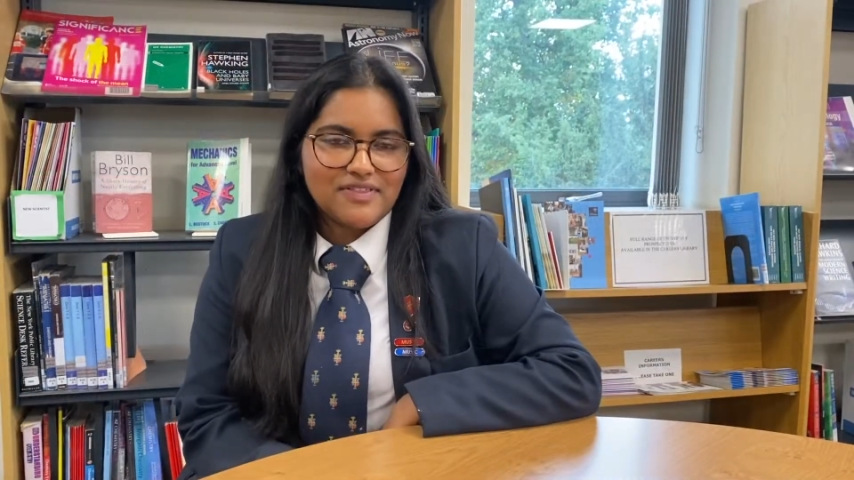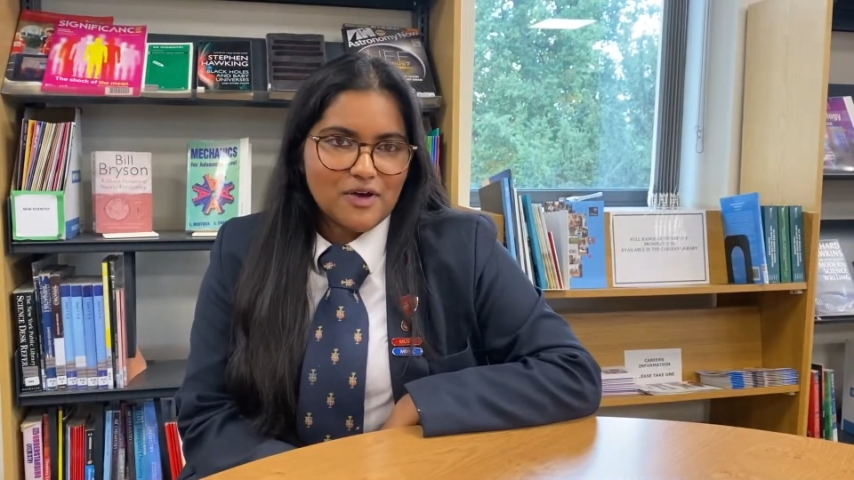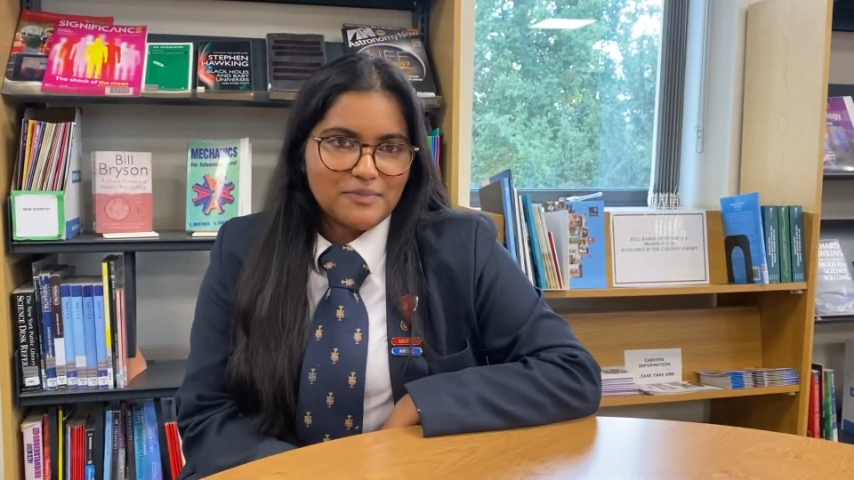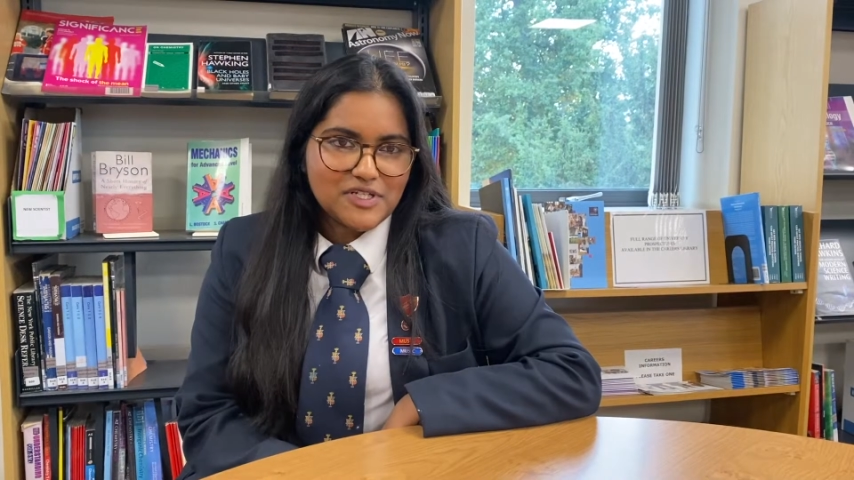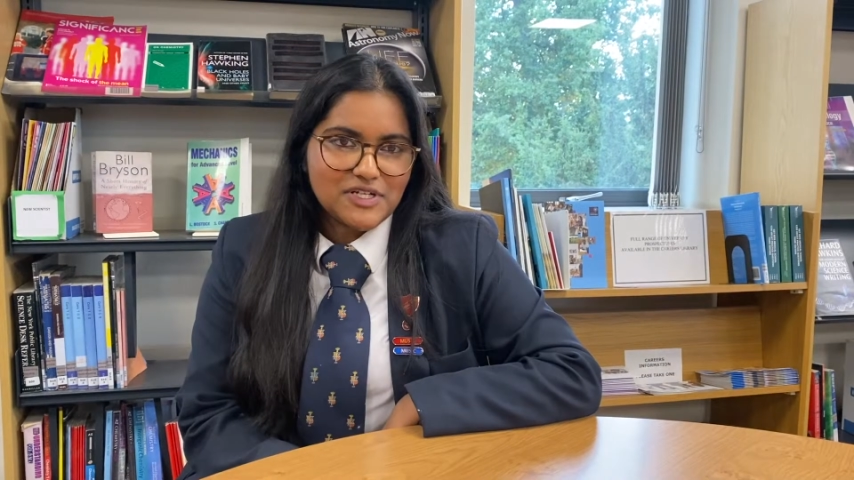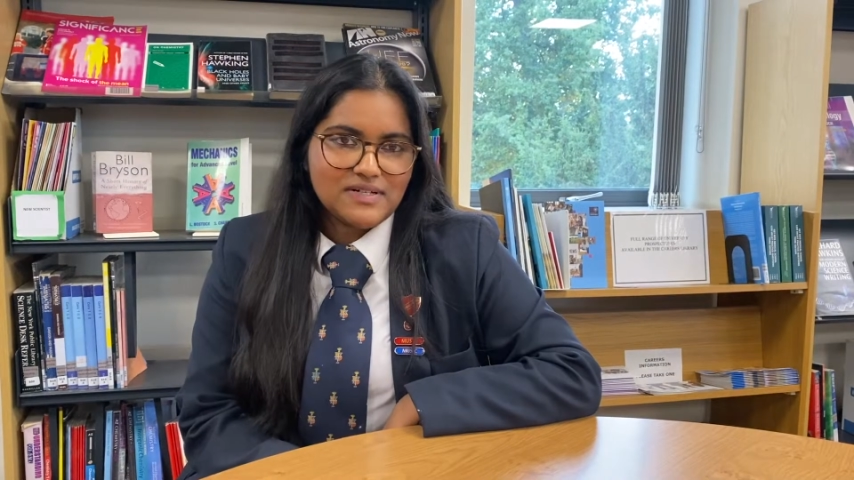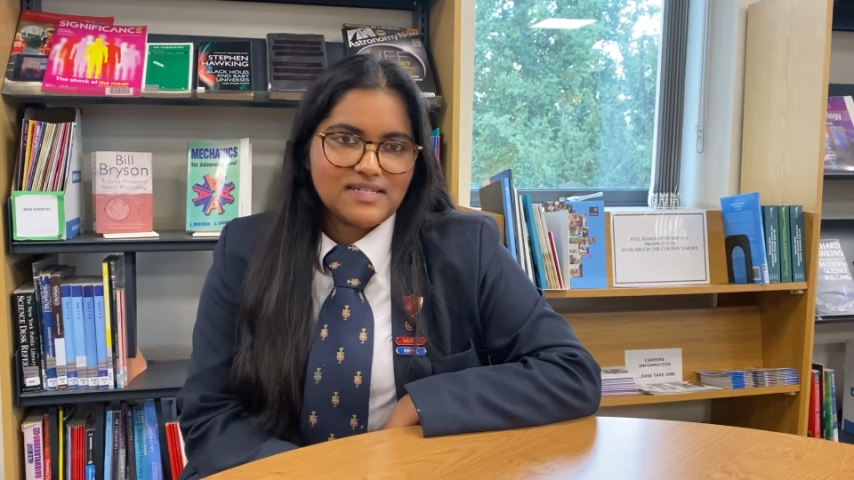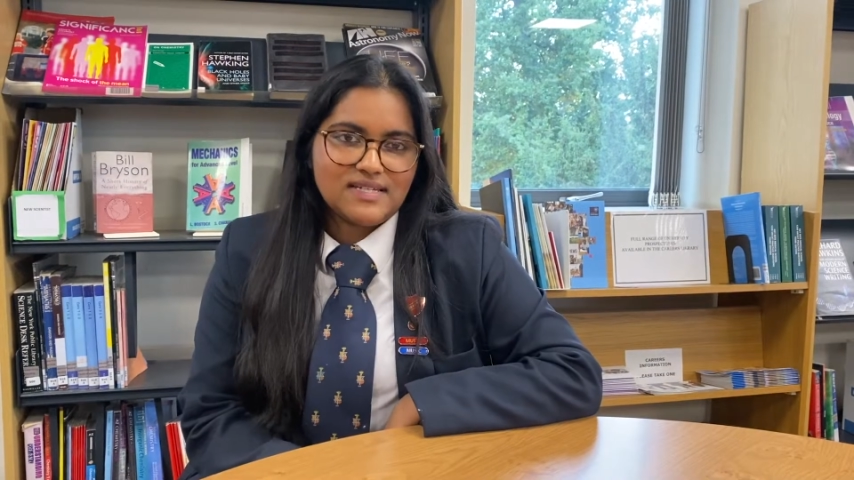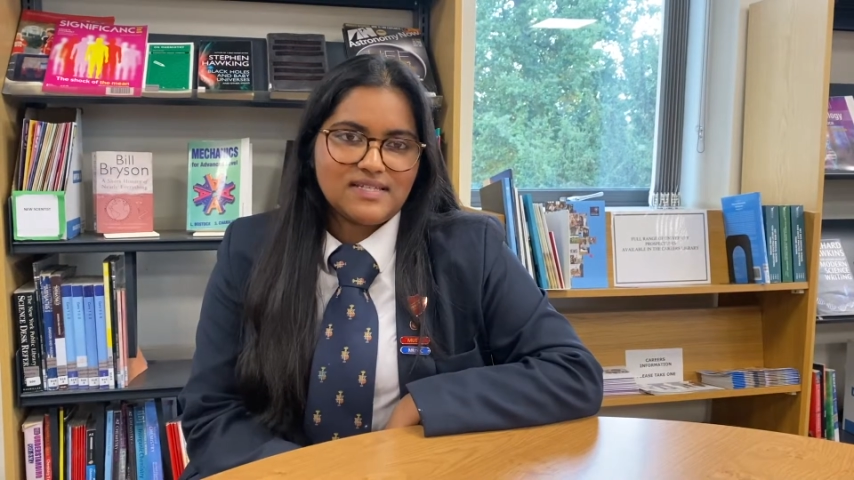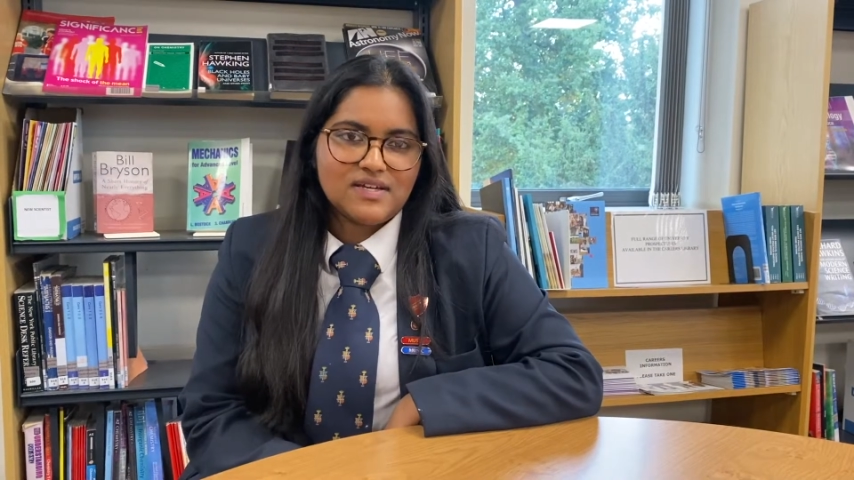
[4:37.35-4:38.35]

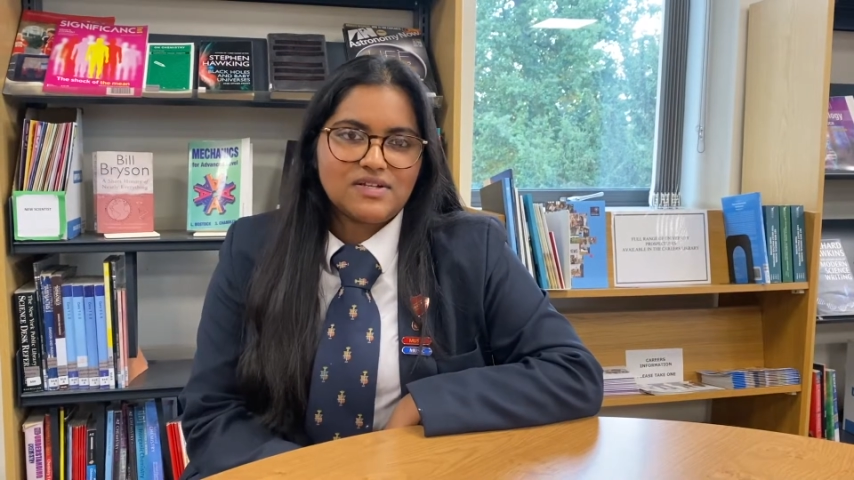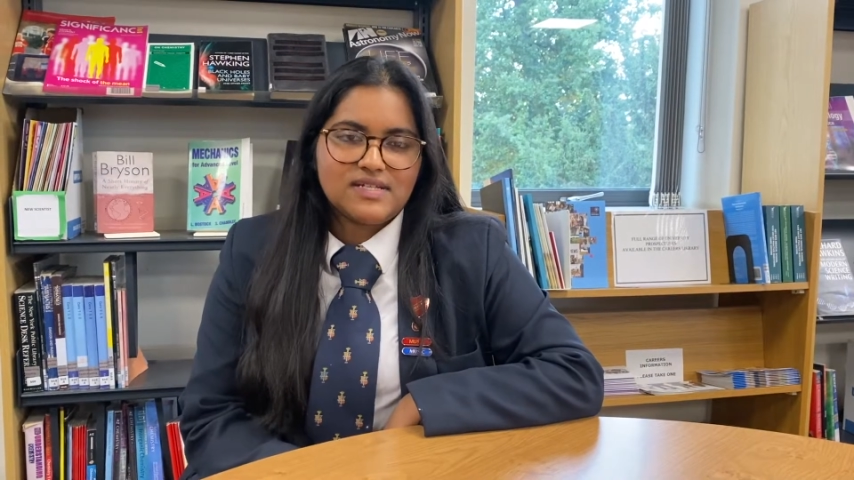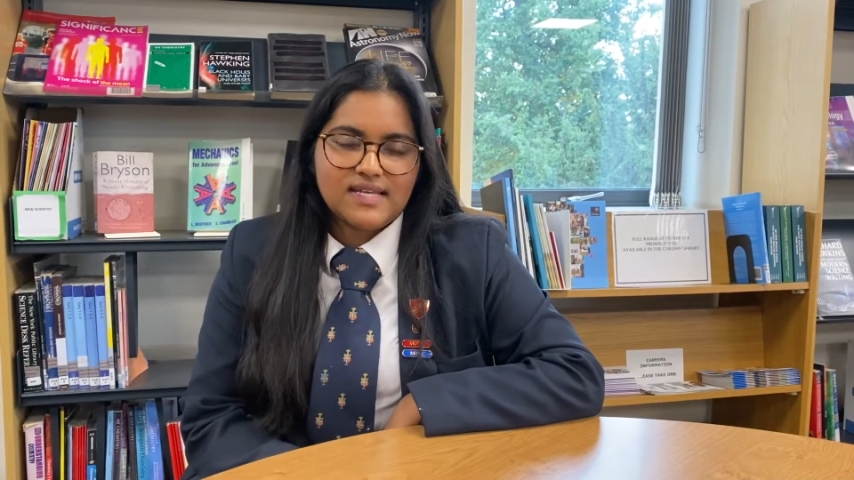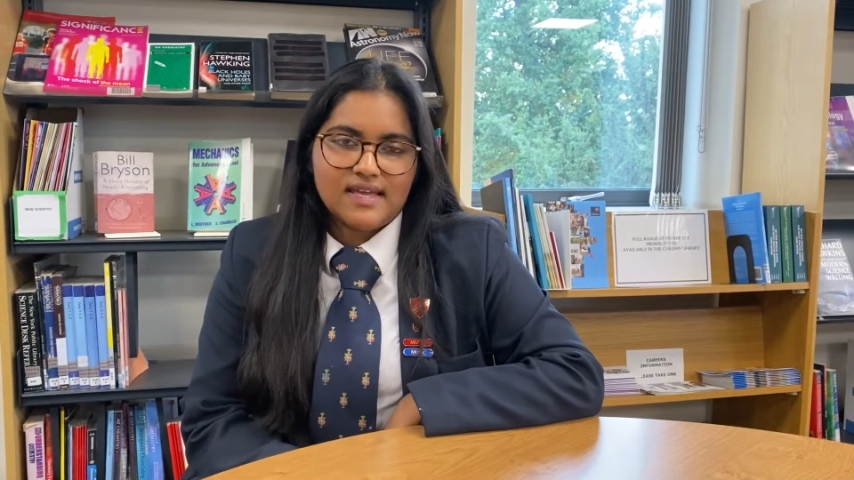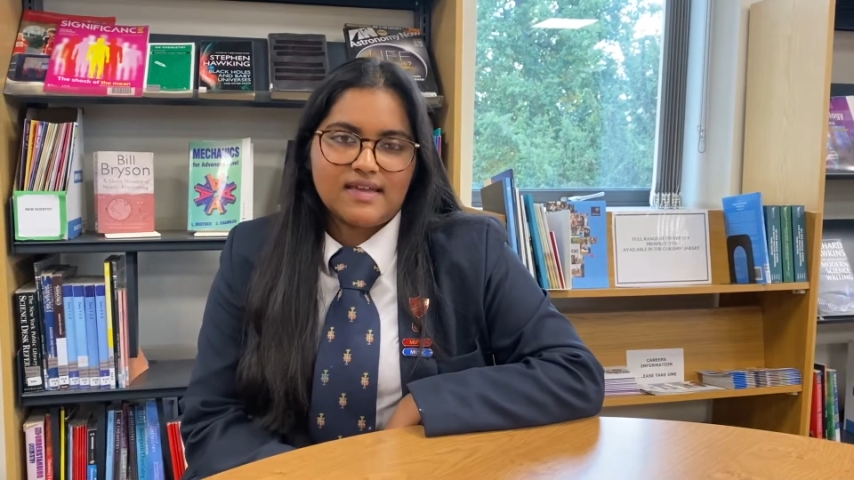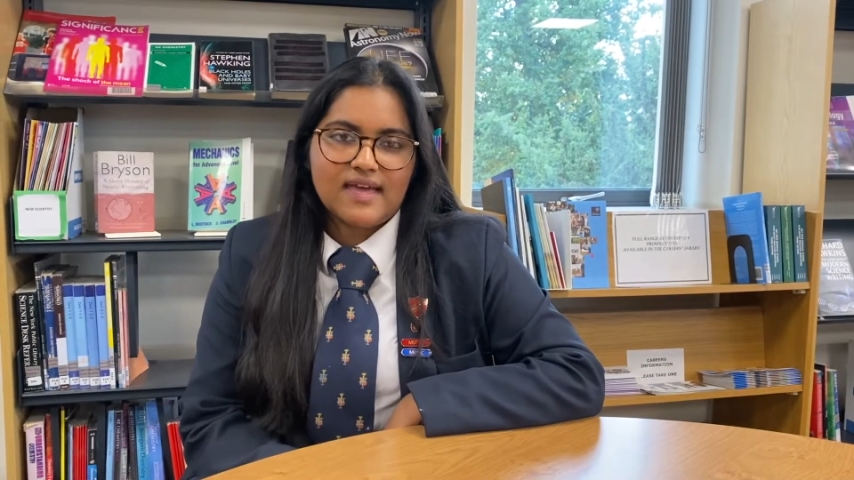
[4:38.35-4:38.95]
opportunity to undertake